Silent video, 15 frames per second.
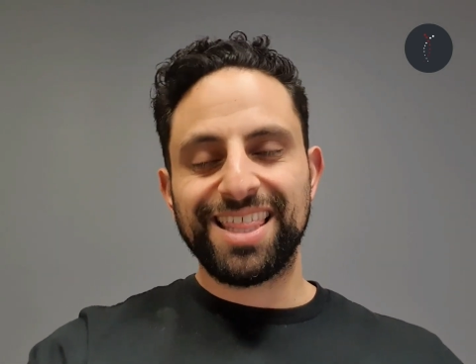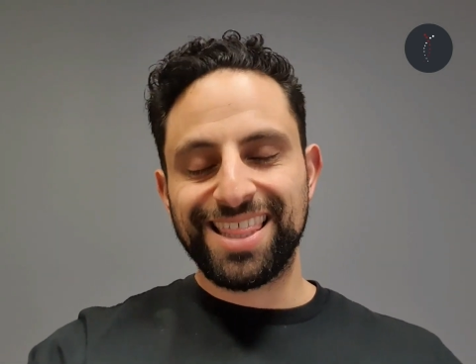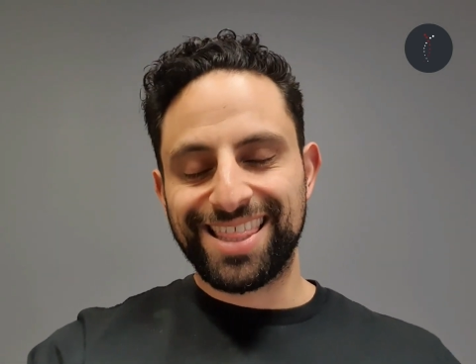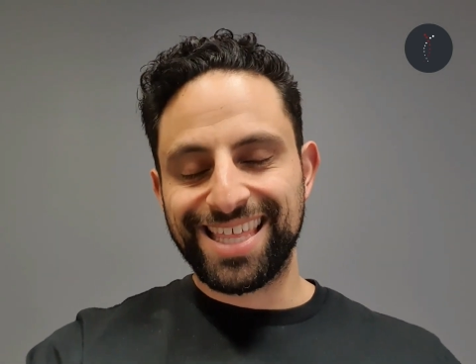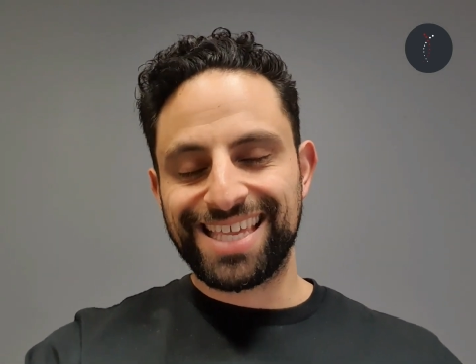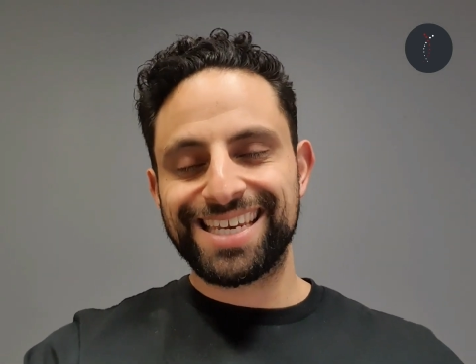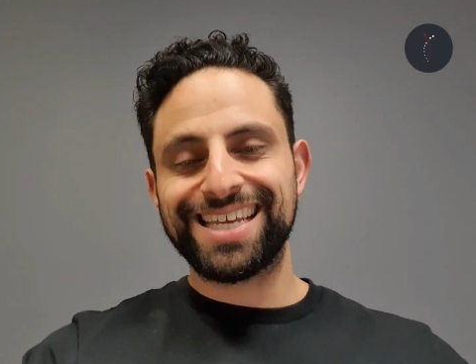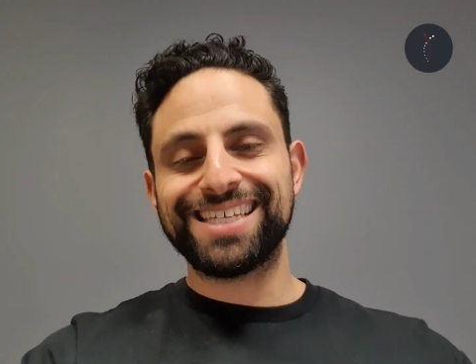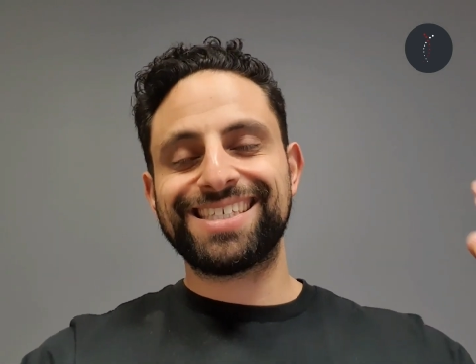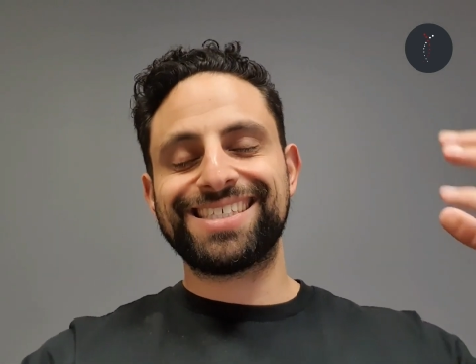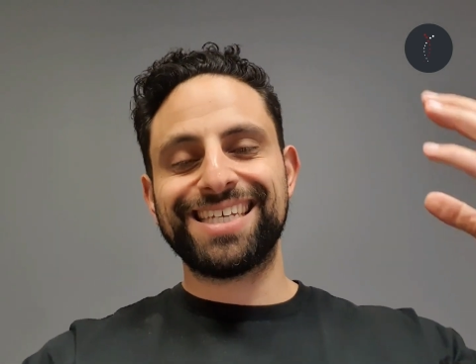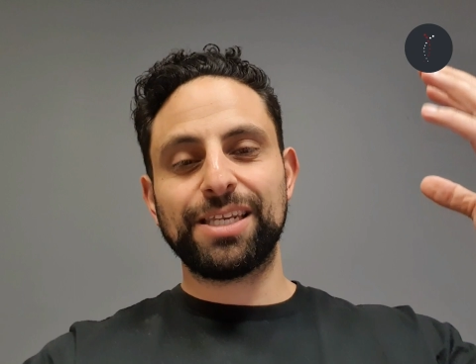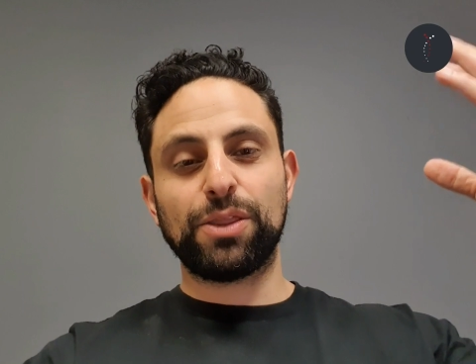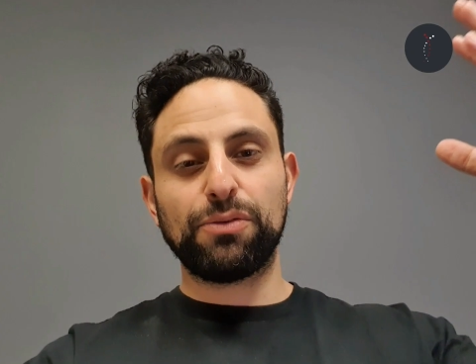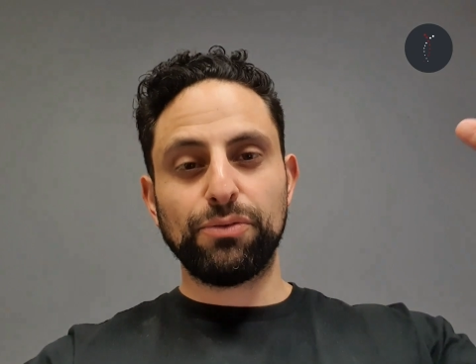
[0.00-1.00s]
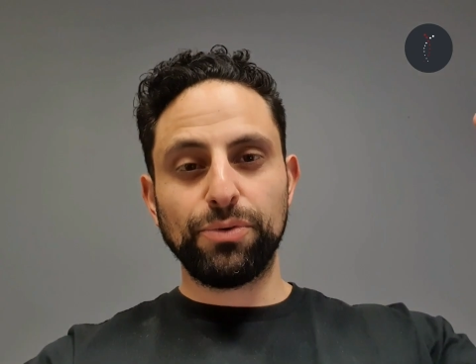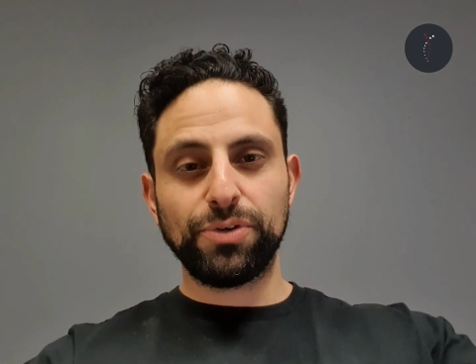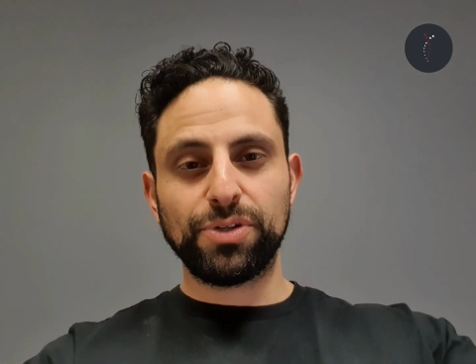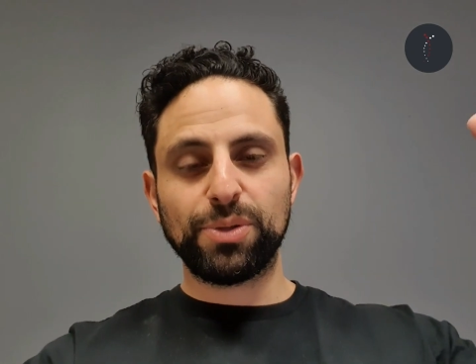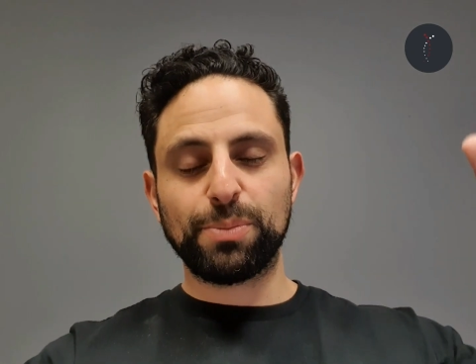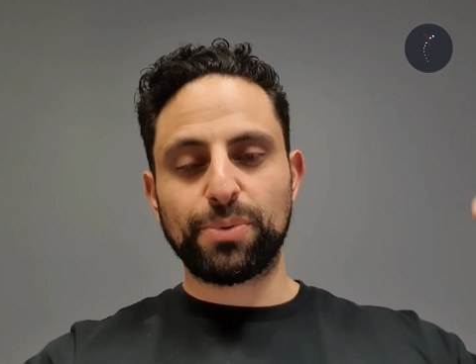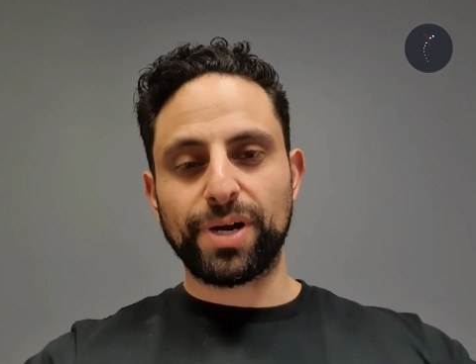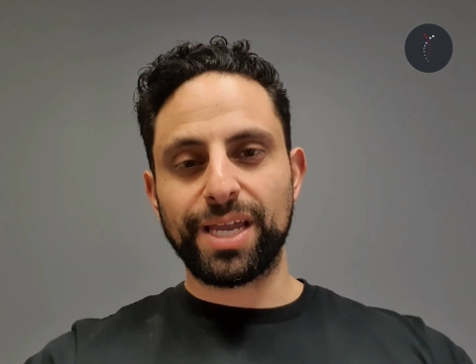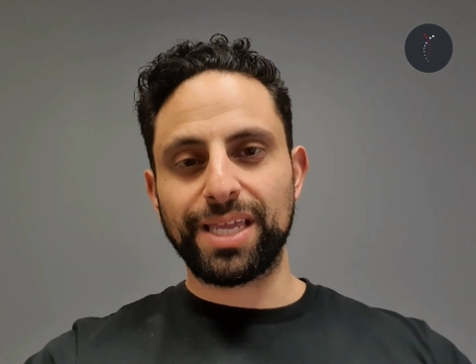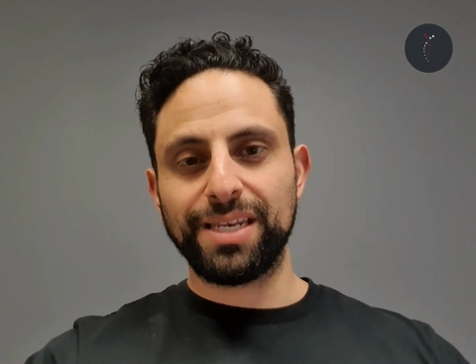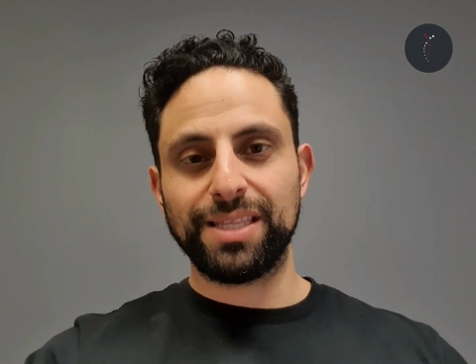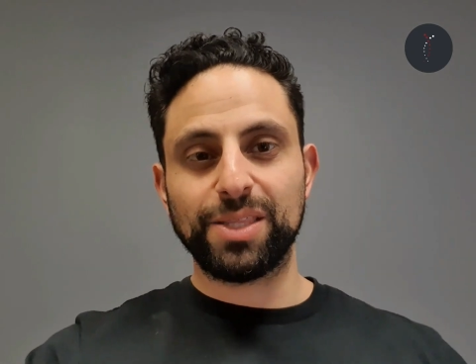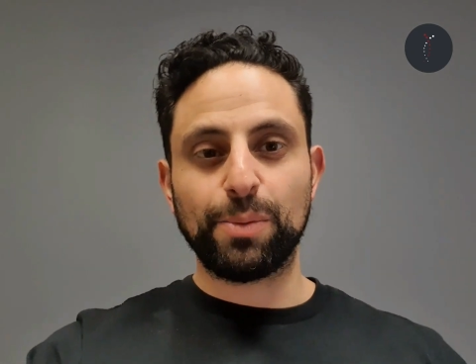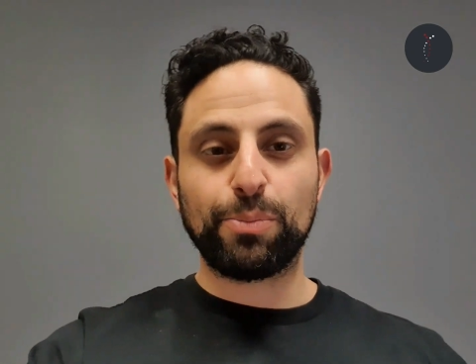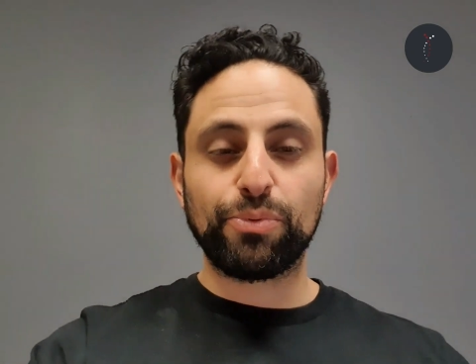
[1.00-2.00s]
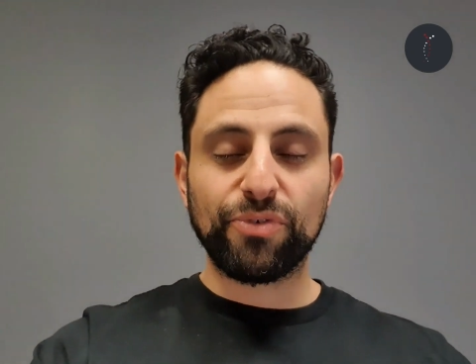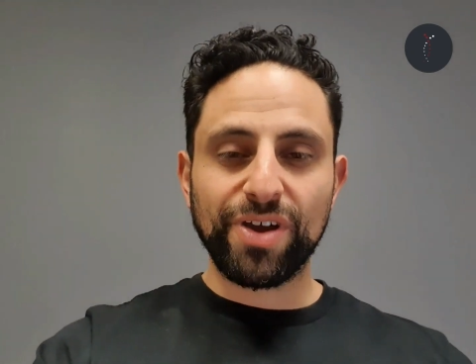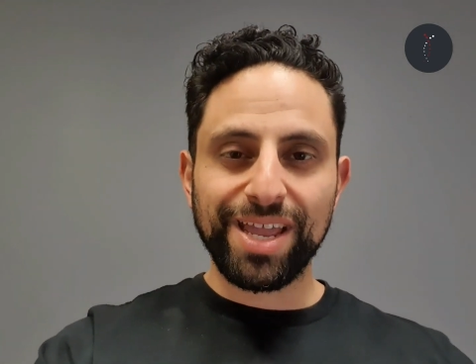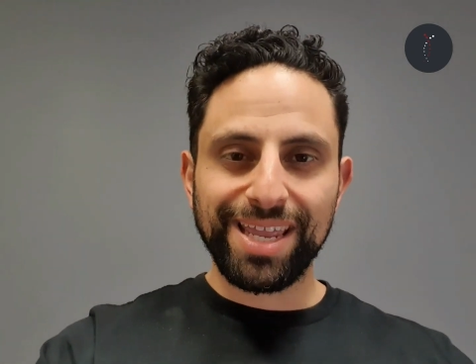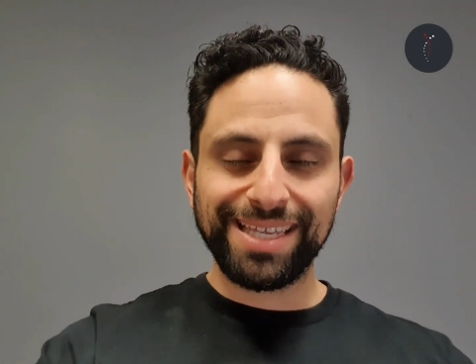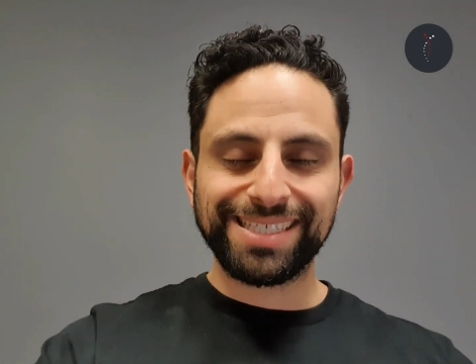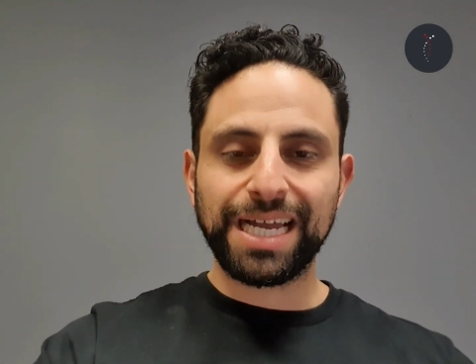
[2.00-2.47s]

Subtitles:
then get sent through to the brain, and the brain,